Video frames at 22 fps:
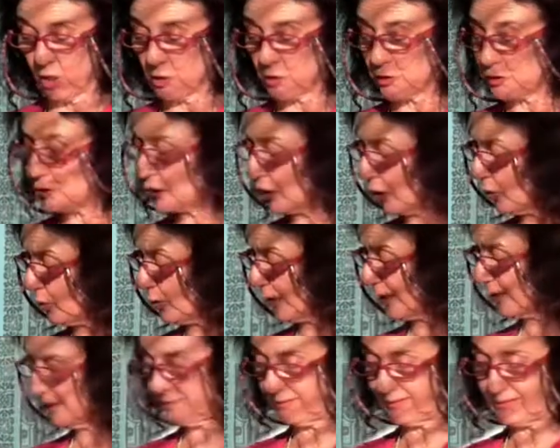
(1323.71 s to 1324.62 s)

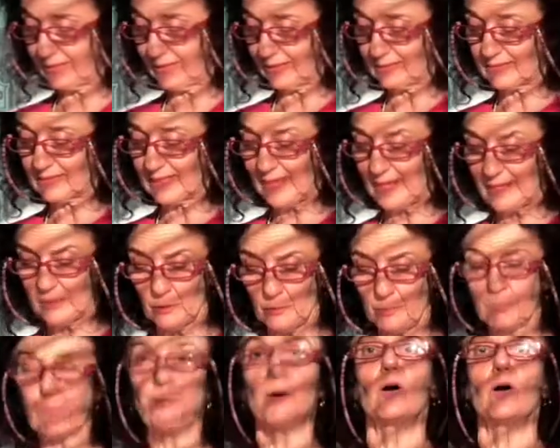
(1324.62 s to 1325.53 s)
showing the
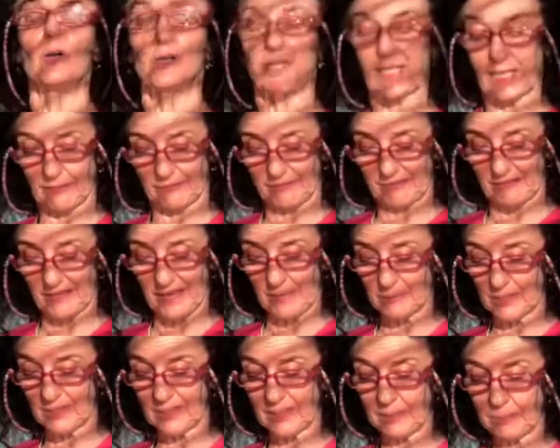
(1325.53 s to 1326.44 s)
entire Porquin
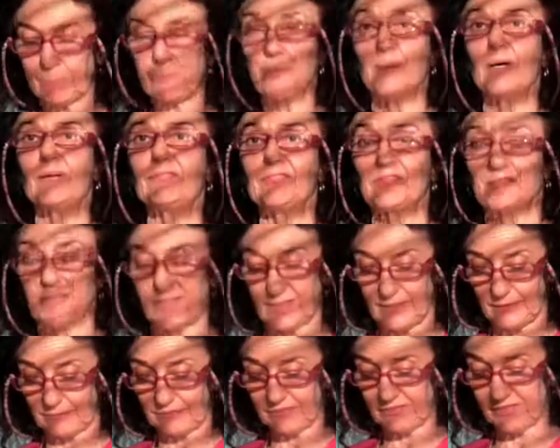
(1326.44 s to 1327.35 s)
family
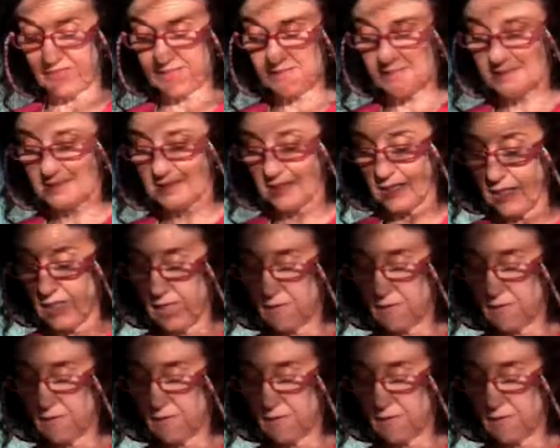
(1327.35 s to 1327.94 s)
perfectly fits